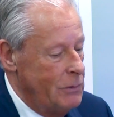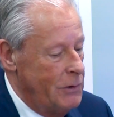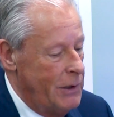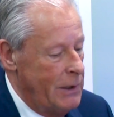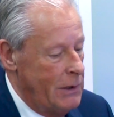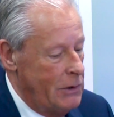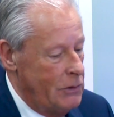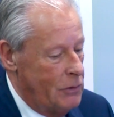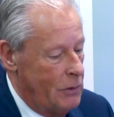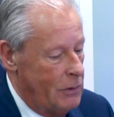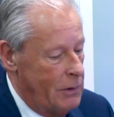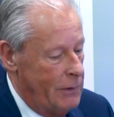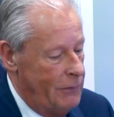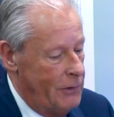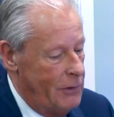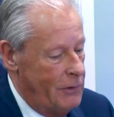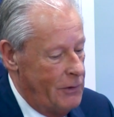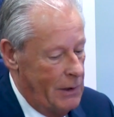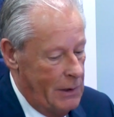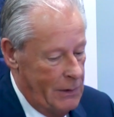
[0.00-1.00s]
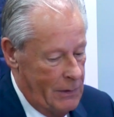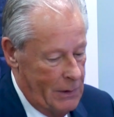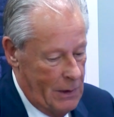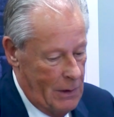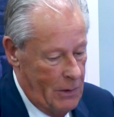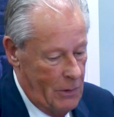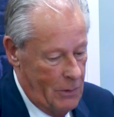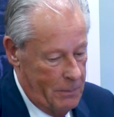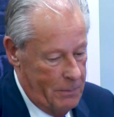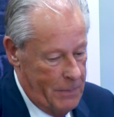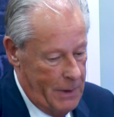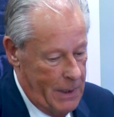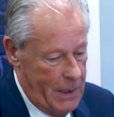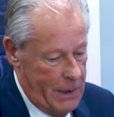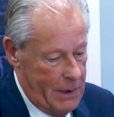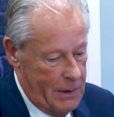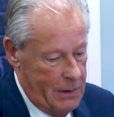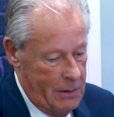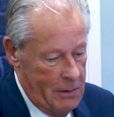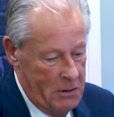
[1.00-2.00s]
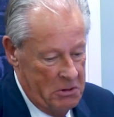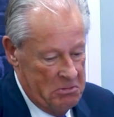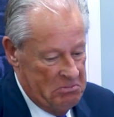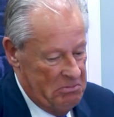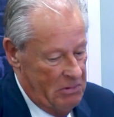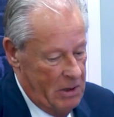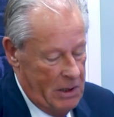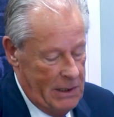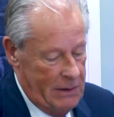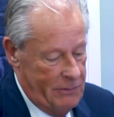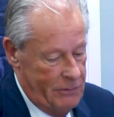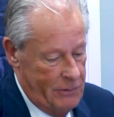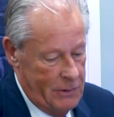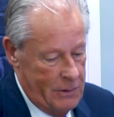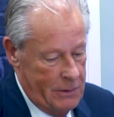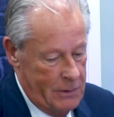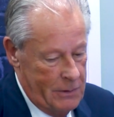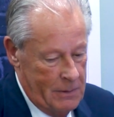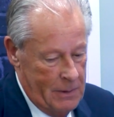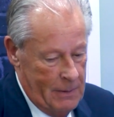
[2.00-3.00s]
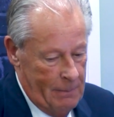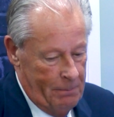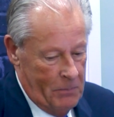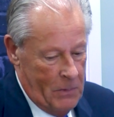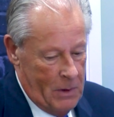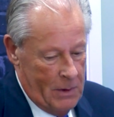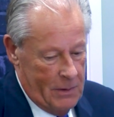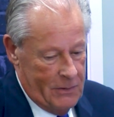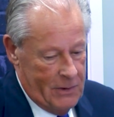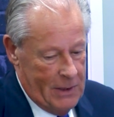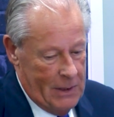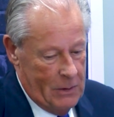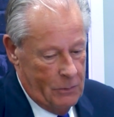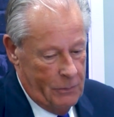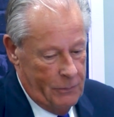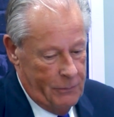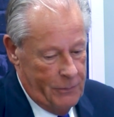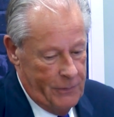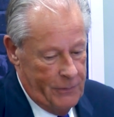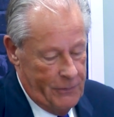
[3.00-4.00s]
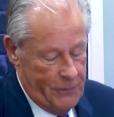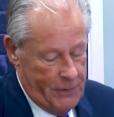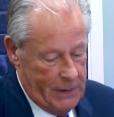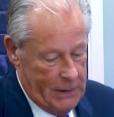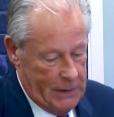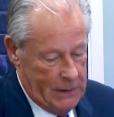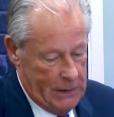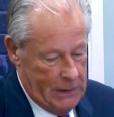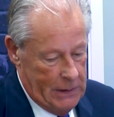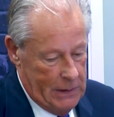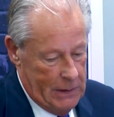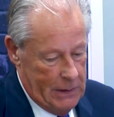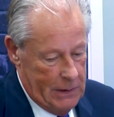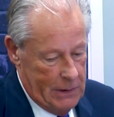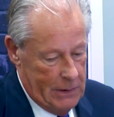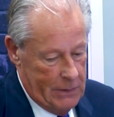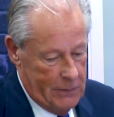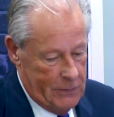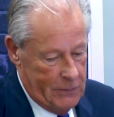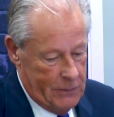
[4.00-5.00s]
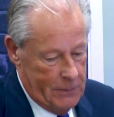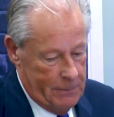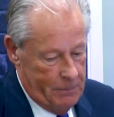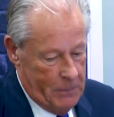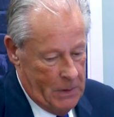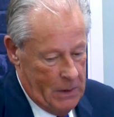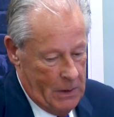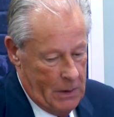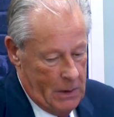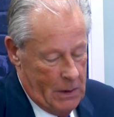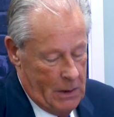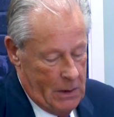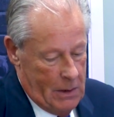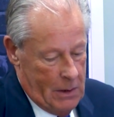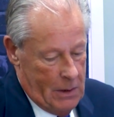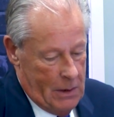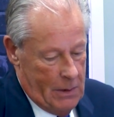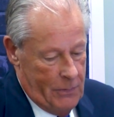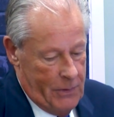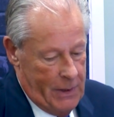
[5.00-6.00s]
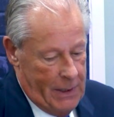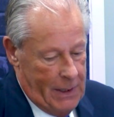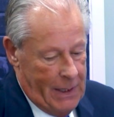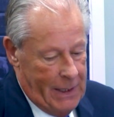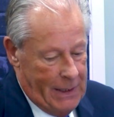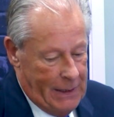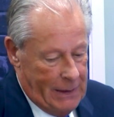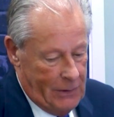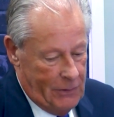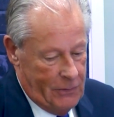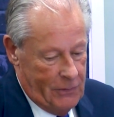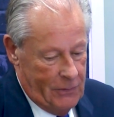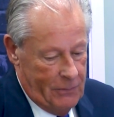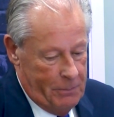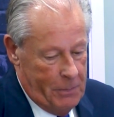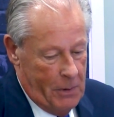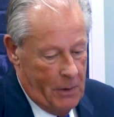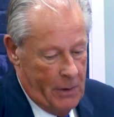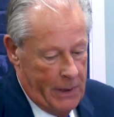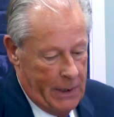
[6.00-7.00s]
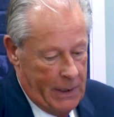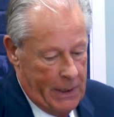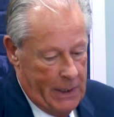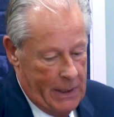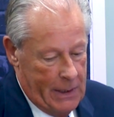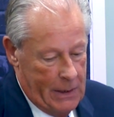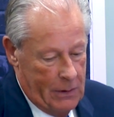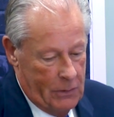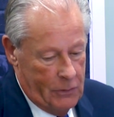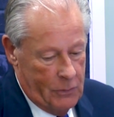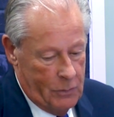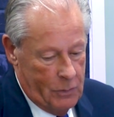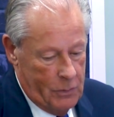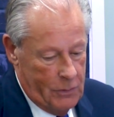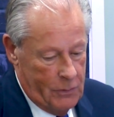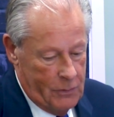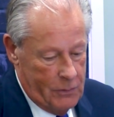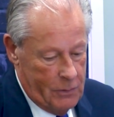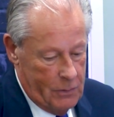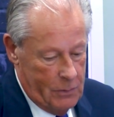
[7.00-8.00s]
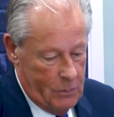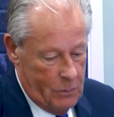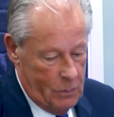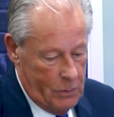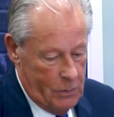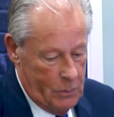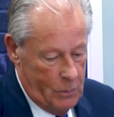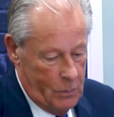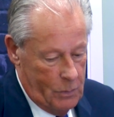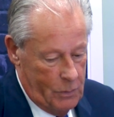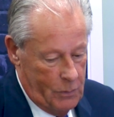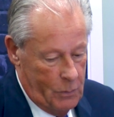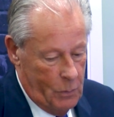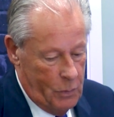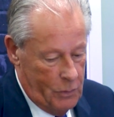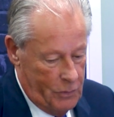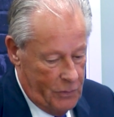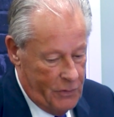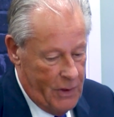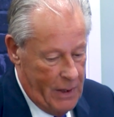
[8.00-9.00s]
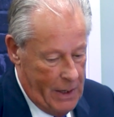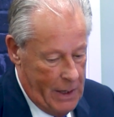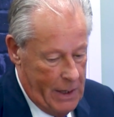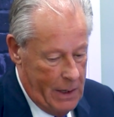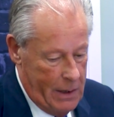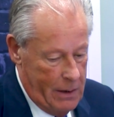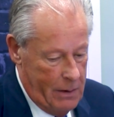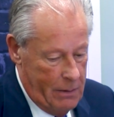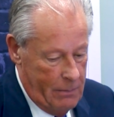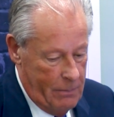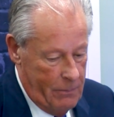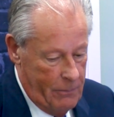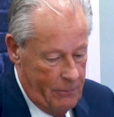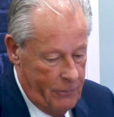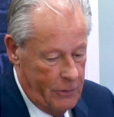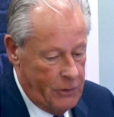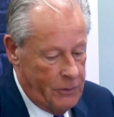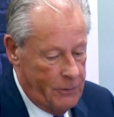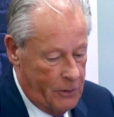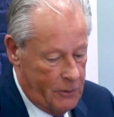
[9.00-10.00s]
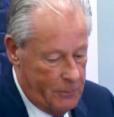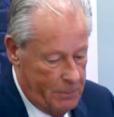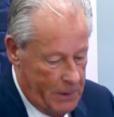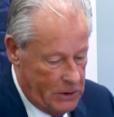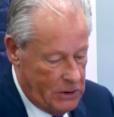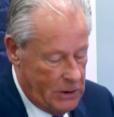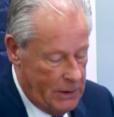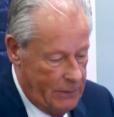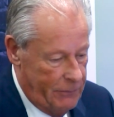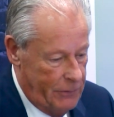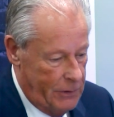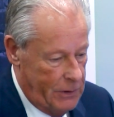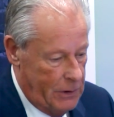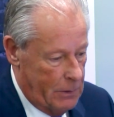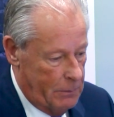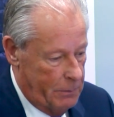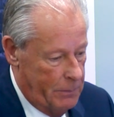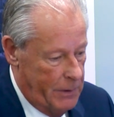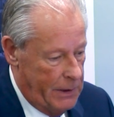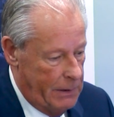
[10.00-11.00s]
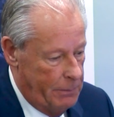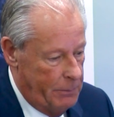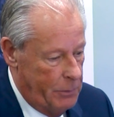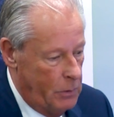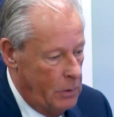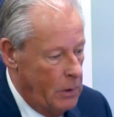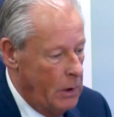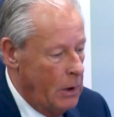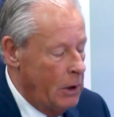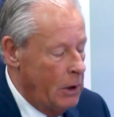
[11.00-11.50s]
think, John, if you turn the clock back even 10 or 15 years, the ease of buying a house was there, especially for young people.